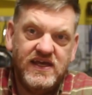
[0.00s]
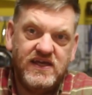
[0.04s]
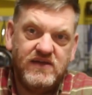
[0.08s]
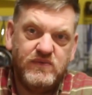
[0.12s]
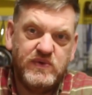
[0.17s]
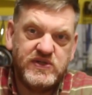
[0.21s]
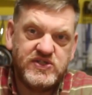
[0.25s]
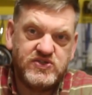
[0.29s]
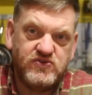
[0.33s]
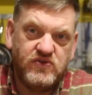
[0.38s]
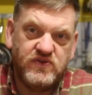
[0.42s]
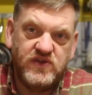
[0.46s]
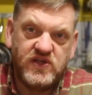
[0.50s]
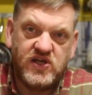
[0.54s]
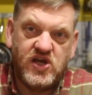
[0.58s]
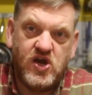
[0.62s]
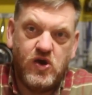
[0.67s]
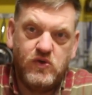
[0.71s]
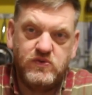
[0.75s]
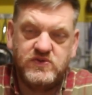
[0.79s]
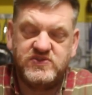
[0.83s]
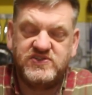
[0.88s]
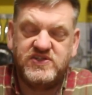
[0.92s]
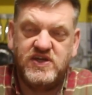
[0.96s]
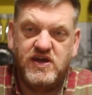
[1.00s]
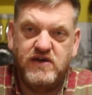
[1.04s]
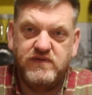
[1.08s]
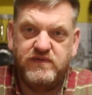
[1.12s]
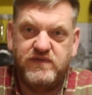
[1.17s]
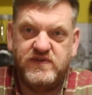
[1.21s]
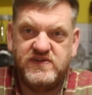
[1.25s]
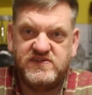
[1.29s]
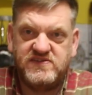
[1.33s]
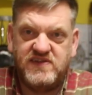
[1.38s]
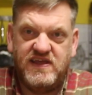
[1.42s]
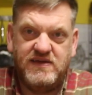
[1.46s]
which are on the cold
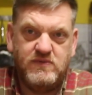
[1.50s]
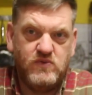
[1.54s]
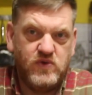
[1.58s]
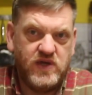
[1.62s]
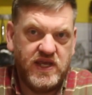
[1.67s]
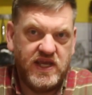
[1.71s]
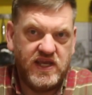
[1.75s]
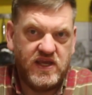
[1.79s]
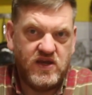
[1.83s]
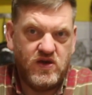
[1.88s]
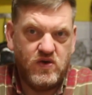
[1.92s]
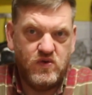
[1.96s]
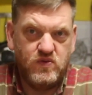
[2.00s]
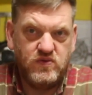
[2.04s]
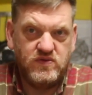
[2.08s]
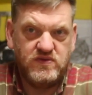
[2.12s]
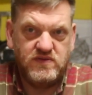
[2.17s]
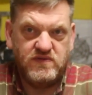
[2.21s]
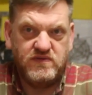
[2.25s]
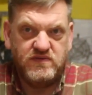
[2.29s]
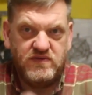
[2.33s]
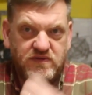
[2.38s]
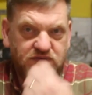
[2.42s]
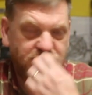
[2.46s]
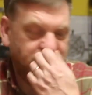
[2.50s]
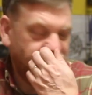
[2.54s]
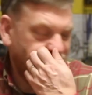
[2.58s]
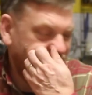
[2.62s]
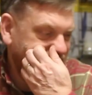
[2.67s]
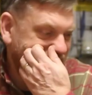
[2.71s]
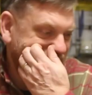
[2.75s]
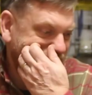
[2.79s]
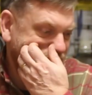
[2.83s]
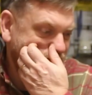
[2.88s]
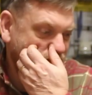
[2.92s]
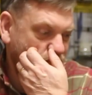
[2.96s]
surface. They will get cold
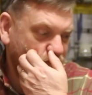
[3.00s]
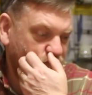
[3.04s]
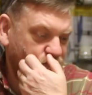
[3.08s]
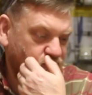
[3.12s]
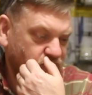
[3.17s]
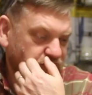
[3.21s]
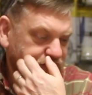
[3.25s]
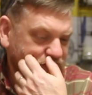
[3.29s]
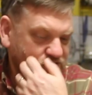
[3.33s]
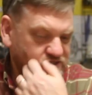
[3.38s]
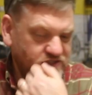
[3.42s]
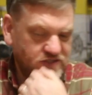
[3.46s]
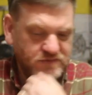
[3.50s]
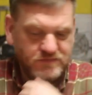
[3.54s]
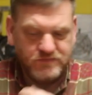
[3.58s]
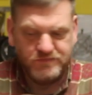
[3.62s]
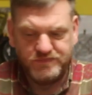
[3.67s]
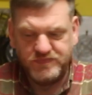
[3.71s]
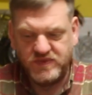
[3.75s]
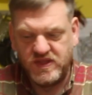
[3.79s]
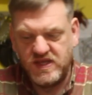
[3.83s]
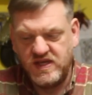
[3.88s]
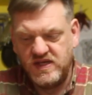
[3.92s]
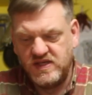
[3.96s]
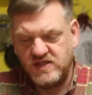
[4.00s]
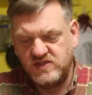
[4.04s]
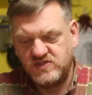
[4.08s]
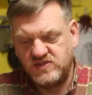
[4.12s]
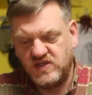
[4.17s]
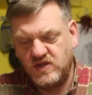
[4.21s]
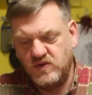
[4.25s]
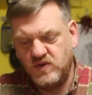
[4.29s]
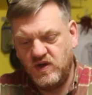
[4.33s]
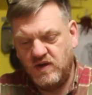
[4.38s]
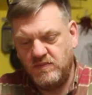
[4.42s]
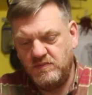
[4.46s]
first.
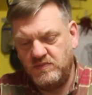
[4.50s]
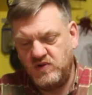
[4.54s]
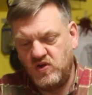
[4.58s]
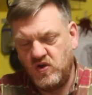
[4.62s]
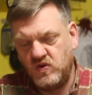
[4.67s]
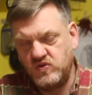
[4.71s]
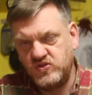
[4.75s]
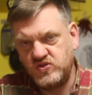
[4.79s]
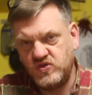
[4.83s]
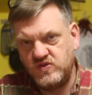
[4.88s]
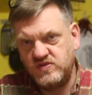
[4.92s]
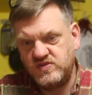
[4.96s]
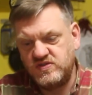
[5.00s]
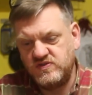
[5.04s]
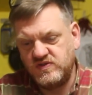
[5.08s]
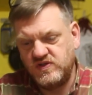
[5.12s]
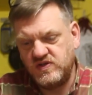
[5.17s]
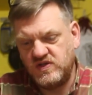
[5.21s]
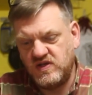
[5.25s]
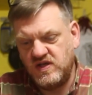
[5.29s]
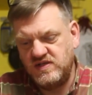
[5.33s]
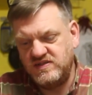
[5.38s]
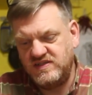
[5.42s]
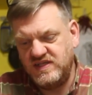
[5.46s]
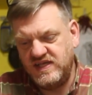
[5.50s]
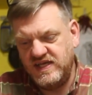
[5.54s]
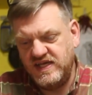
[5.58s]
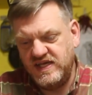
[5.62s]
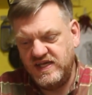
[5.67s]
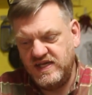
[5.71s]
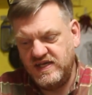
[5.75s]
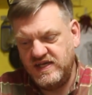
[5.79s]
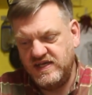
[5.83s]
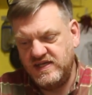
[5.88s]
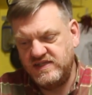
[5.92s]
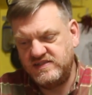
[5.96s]
So long johns are a good
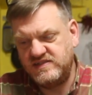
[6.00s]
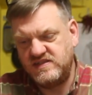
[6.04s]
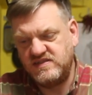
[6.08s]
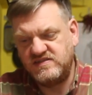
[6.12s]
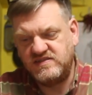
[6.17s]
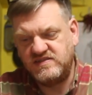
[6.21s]
idea. It's the